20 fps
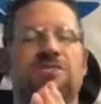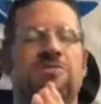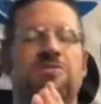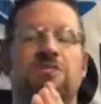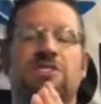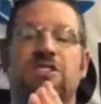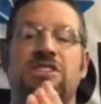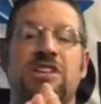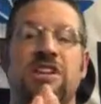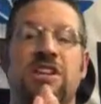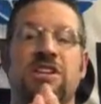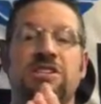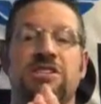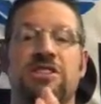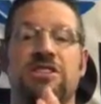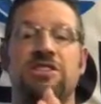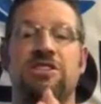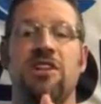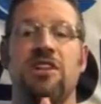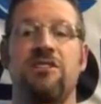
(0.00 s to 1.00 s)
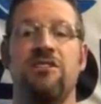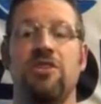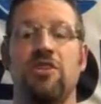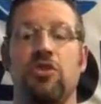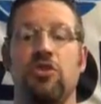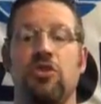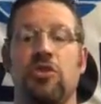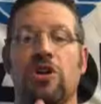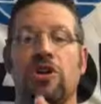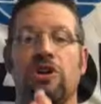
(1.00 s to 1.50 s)
some just easy stuff that
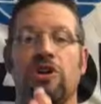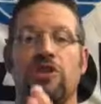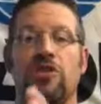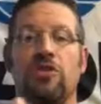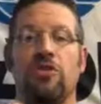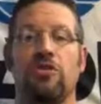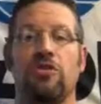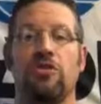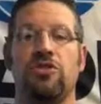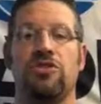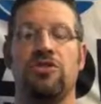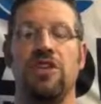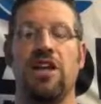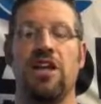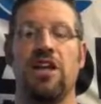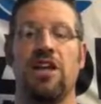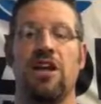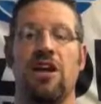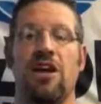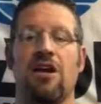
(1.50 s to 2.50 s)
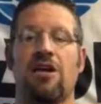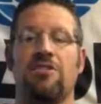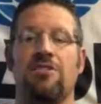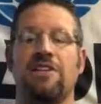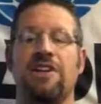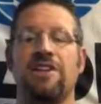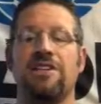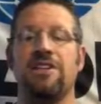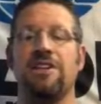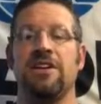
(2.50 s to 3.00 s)
you can do to take care of
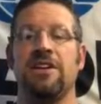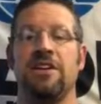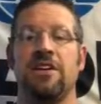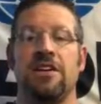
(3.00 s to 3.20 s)
it.